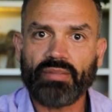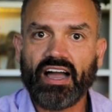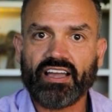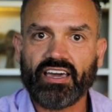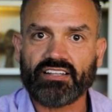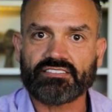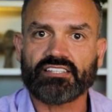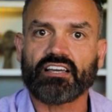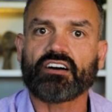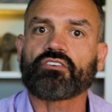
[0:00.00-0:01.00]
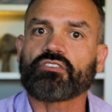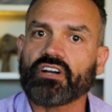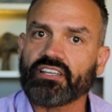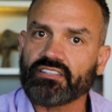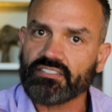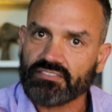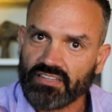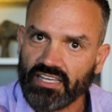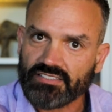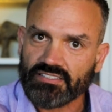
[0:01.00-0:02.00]
back at it and say, oh, look at this
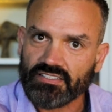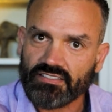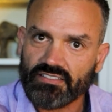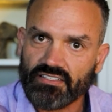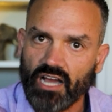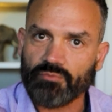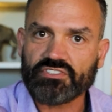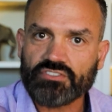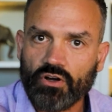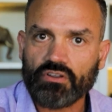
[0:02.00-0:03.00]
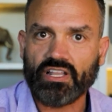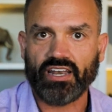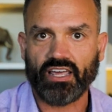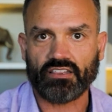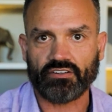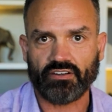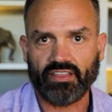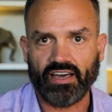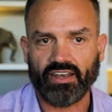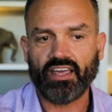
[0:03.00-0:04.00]
lesson. I'm so glad I learned
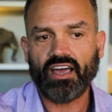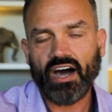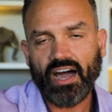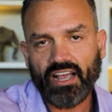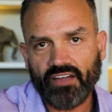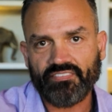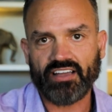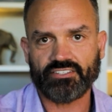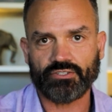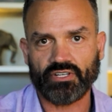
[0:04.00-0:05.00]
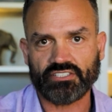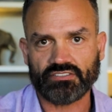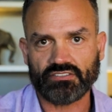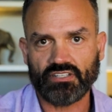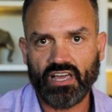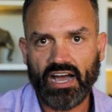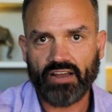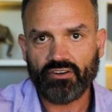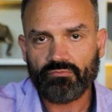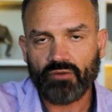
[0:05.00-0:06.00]
that. I got that tuition. I
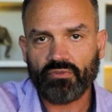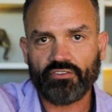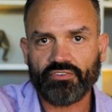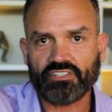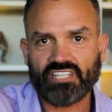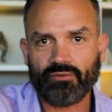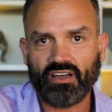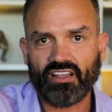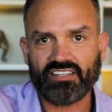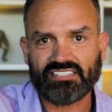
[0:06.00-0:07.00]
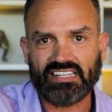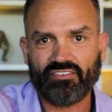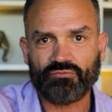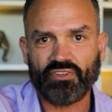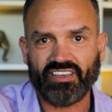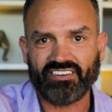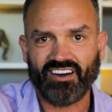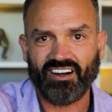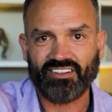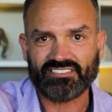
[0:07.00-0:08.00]
remember the first time I lost $11 million.
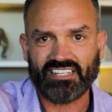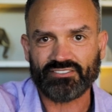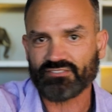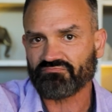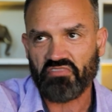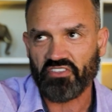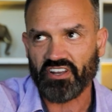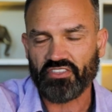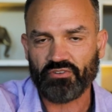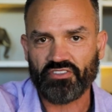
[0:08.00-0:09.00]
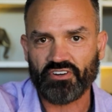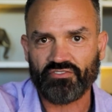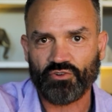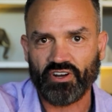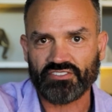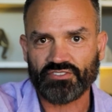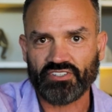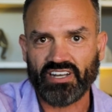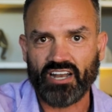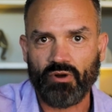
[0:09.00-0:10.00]
I was 33, 34 years
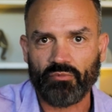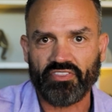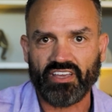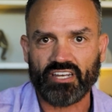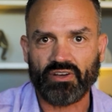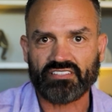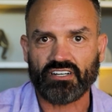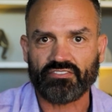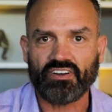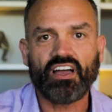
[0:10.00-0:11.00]
old, and I remember thinking to myself,